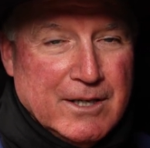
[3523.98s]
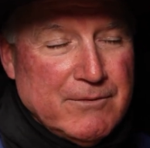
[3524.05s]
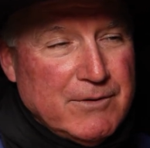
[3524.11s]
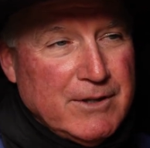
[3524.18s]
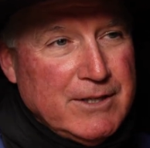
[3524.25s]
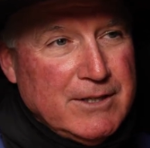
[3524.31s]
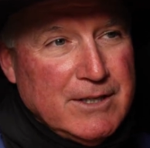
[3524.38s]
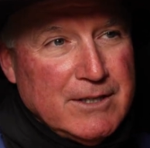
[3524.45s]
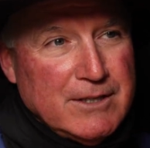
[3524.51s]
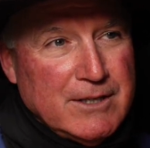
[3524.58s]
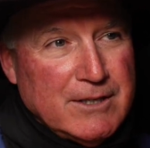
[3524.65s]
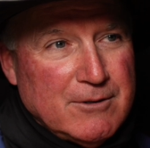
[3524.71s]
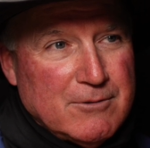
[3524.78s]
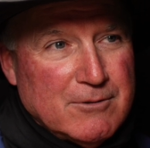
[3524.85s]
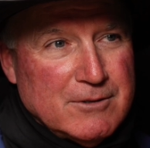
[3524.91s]
if they did
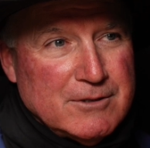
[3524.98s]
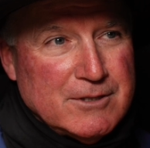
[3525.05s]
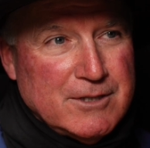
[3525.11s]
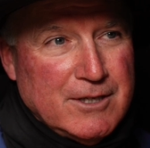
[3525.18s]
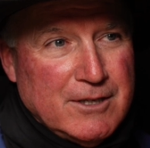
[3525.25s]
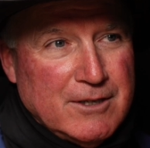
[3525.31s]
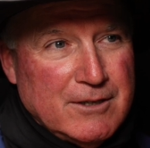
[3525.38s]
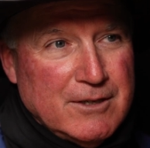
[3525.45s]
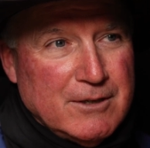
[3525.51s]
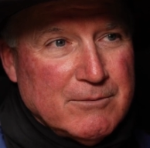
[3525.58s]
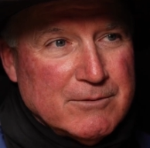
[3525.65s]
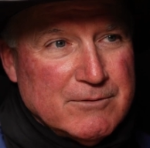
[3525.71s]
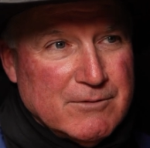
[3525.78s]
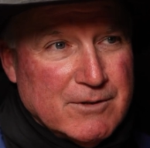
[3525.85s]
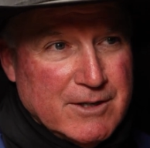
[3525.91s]
get a horse scared, it
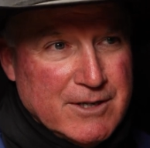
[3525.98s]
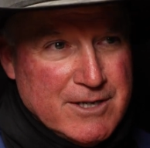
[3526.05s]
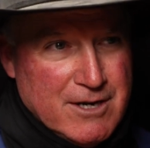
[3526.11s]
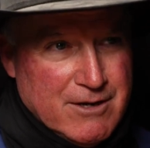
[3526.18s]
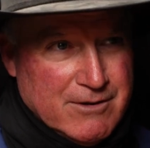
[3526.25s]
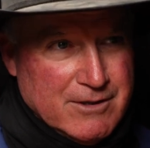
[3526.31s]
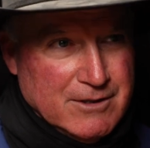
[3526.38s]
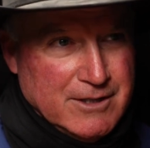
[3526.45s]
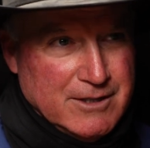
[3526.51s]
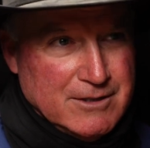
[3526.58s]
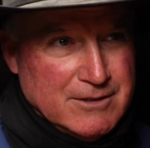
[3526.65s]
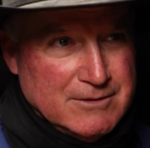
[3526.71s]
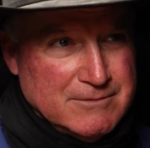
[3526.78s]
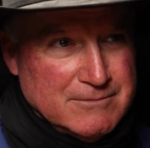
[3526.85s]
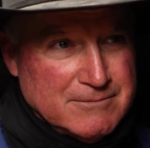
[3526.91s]
was very
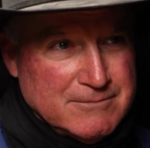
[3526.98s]
calculated.